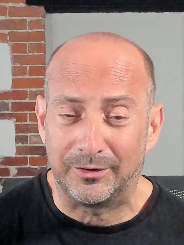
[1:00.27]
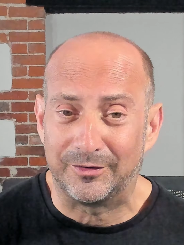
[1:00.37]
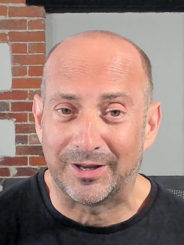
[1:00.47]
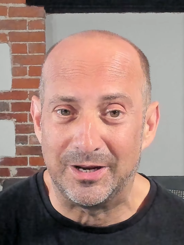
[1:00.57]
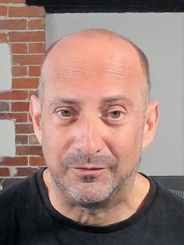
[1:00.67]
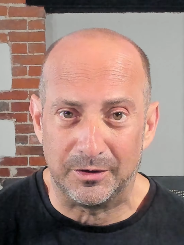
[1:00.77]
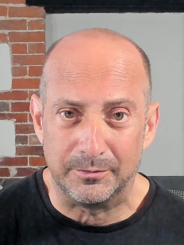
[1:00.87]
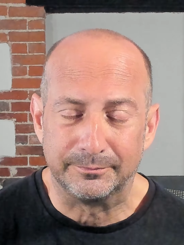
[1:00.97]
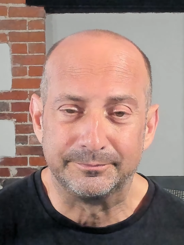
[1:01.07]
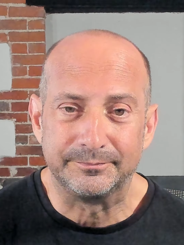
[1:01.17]
to save you.
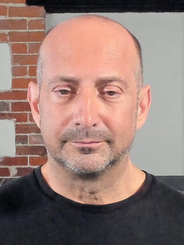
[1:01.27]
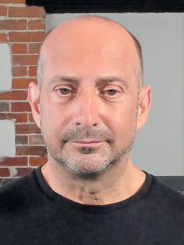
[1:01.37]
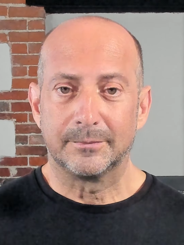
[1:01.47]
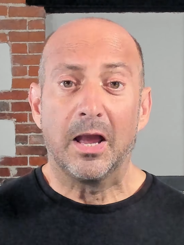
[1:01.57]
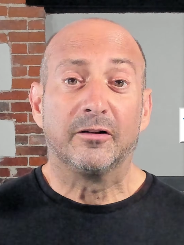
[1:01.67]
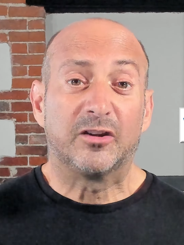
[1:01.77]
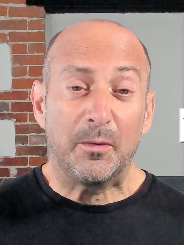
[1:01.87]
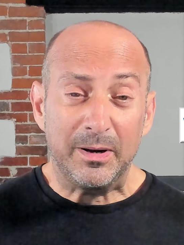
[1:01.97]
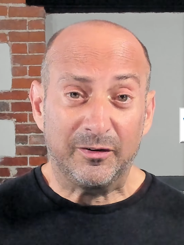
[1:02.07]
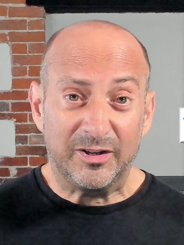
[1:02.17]

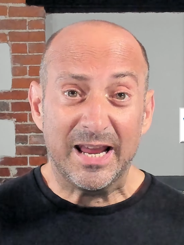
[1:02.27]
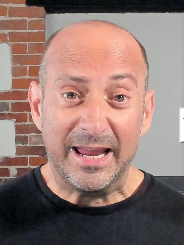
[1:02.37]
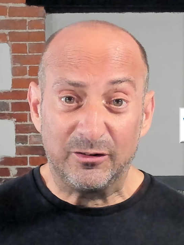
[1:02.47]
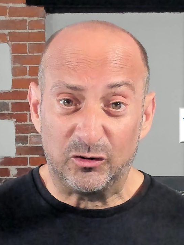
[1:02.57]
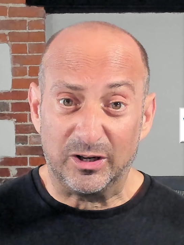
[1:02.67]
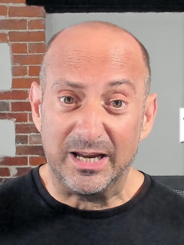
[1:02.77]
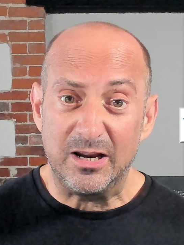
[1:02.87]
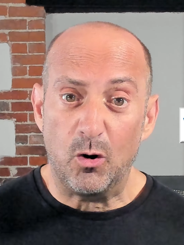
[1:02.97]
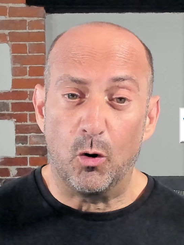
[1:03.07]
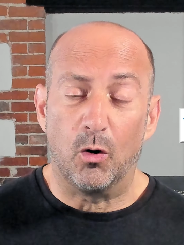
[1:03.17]

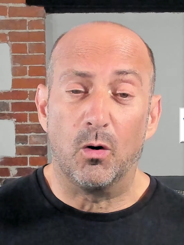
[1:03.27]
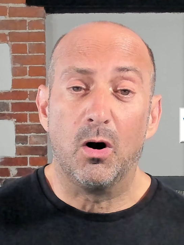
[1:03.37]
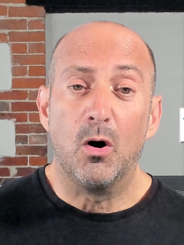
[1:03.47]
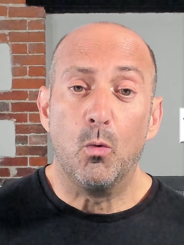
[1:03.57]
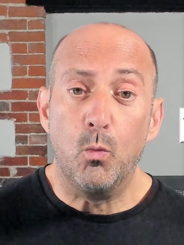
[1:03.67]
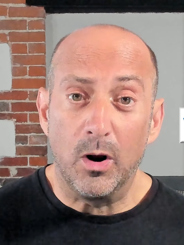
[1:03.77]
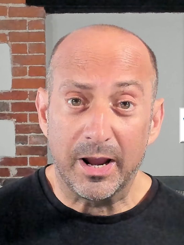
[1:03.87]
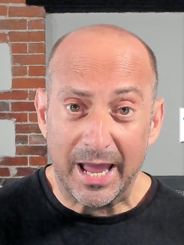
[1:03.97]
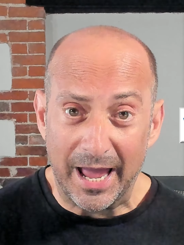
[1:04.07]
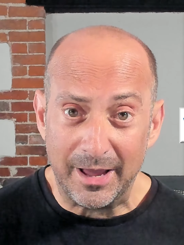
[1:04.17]
WCAG, or
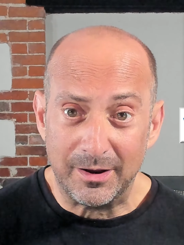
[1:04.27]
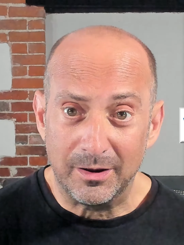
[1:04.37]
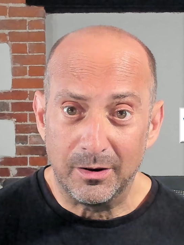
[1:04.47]
WCAG,